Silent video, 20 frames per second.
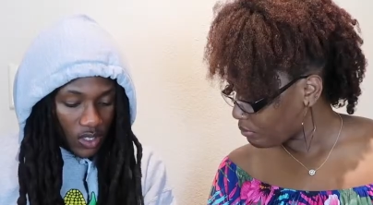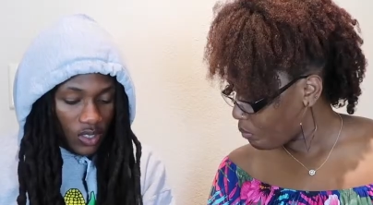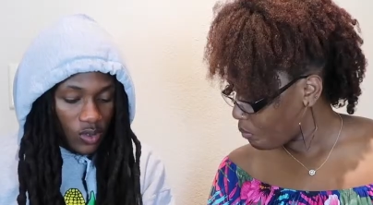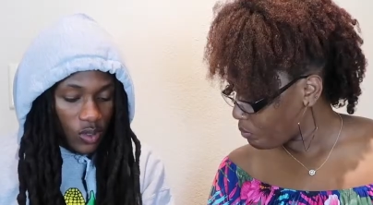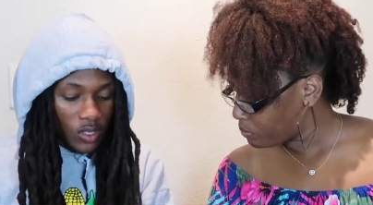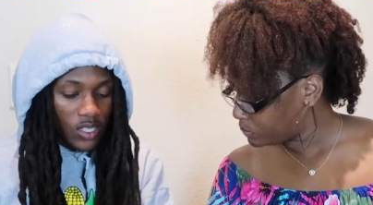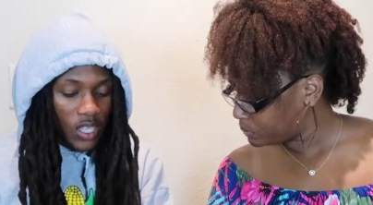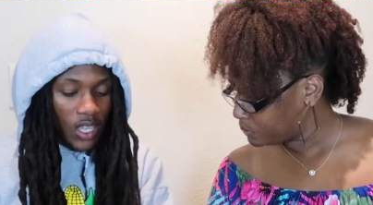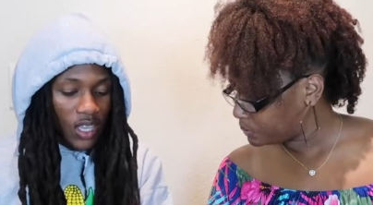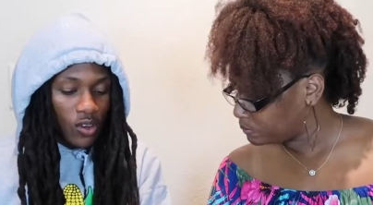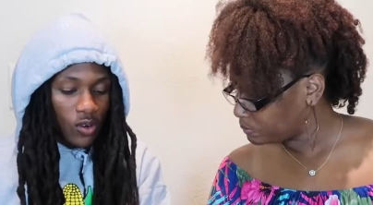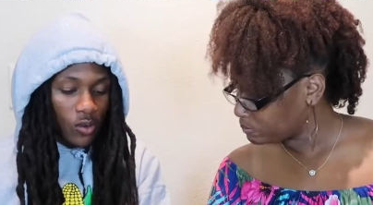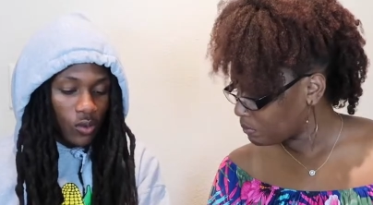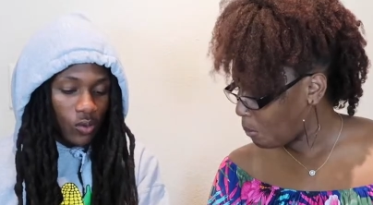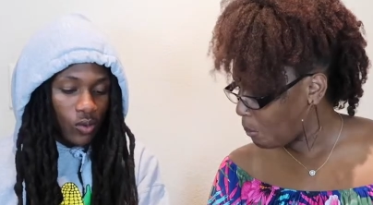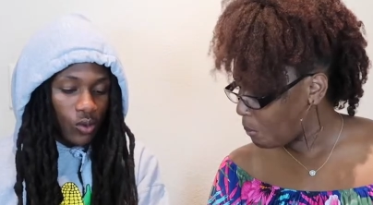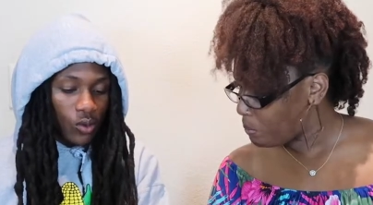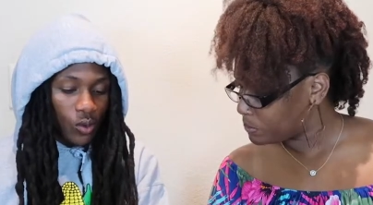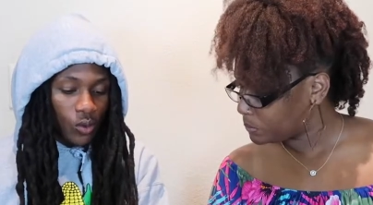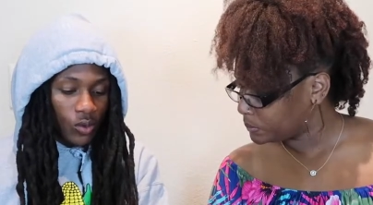Speaker 1: this one's saying
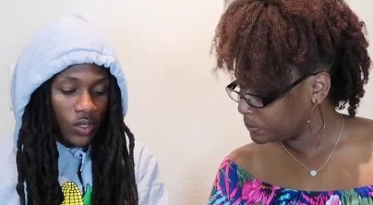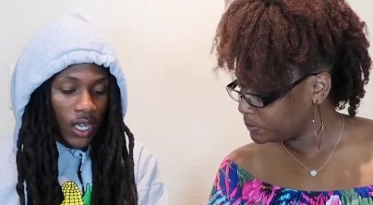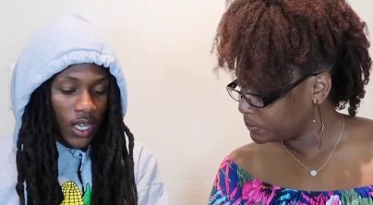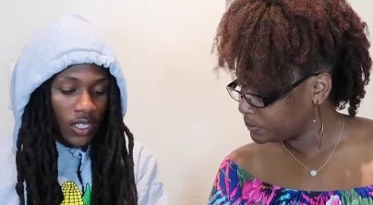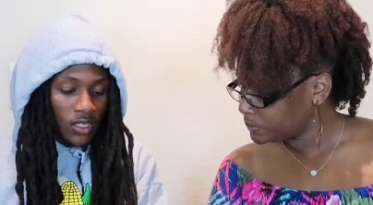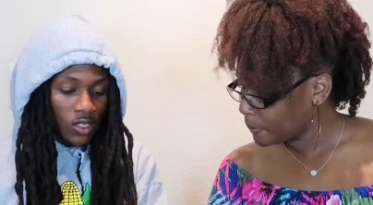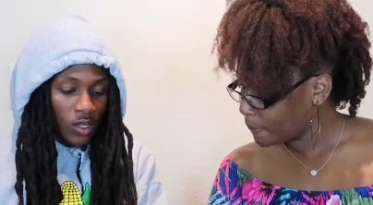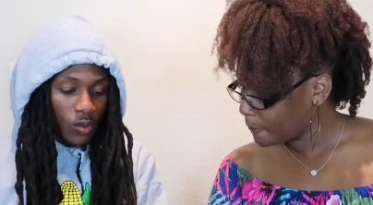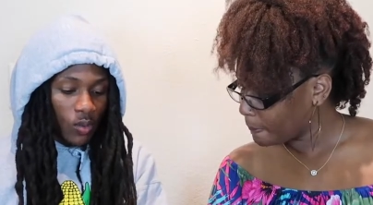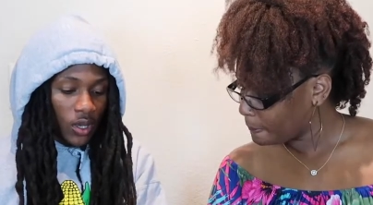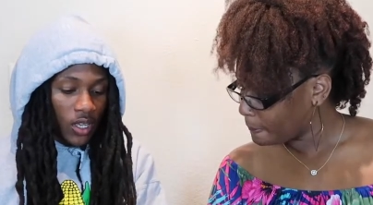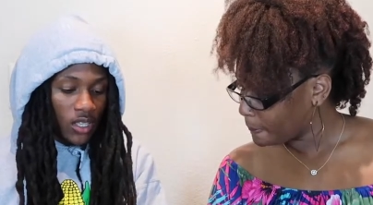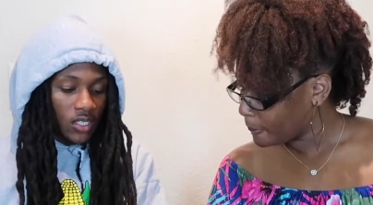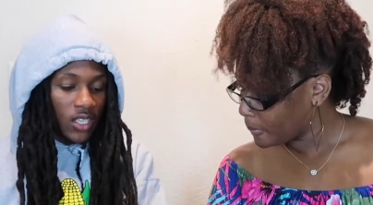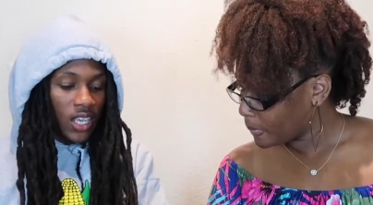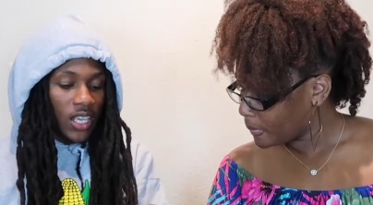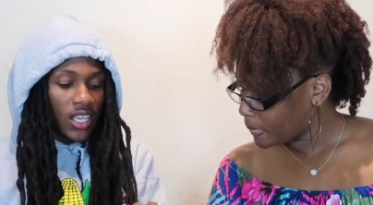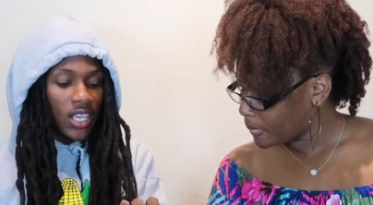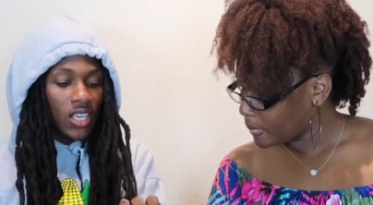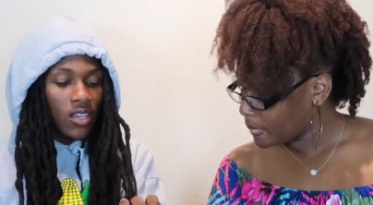croutons, no, but it's
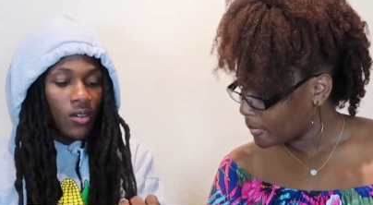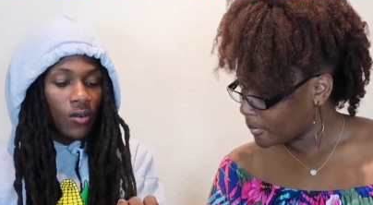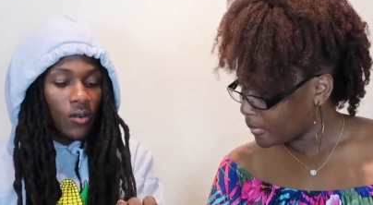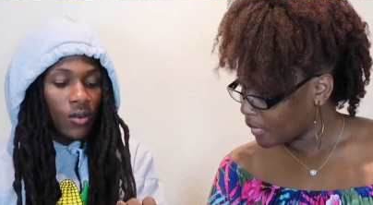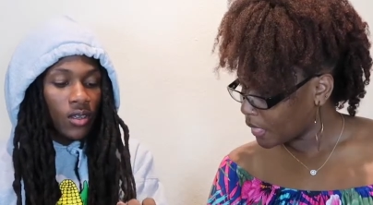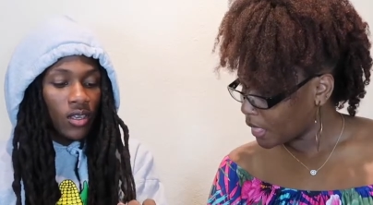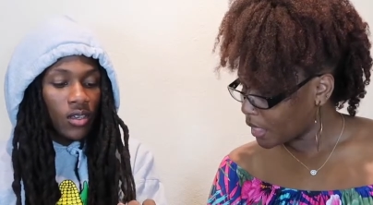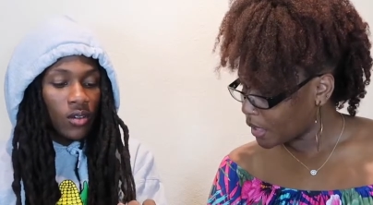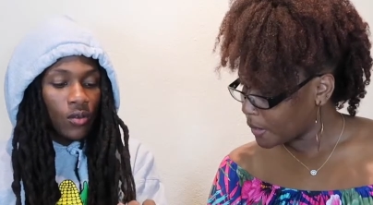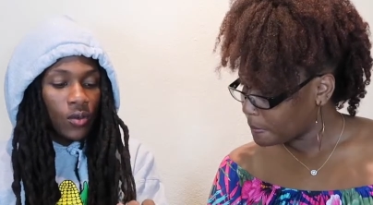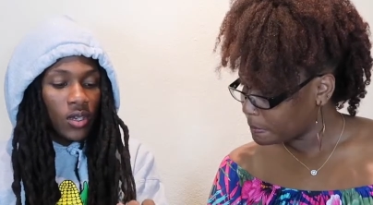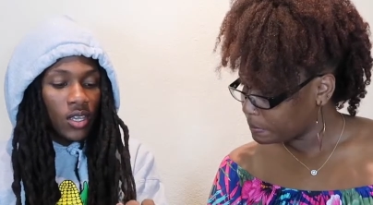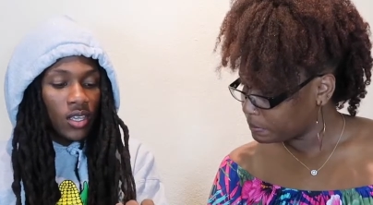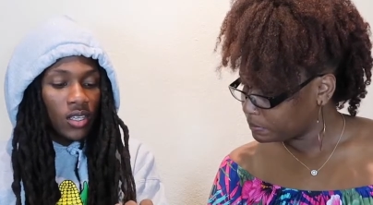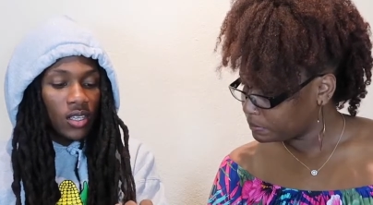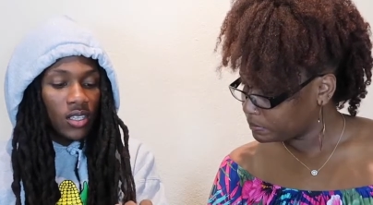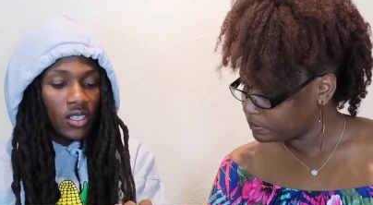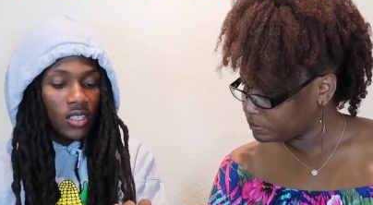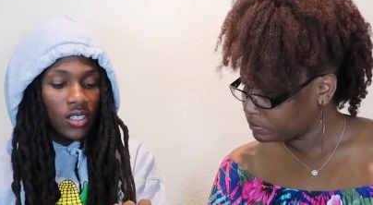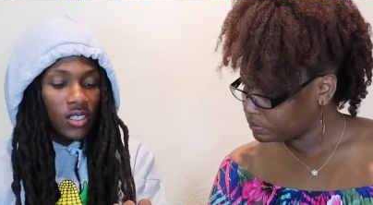saying kiri,
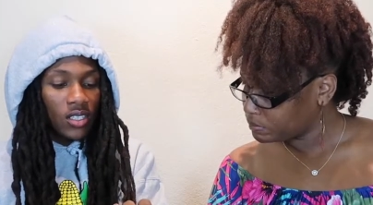kiri,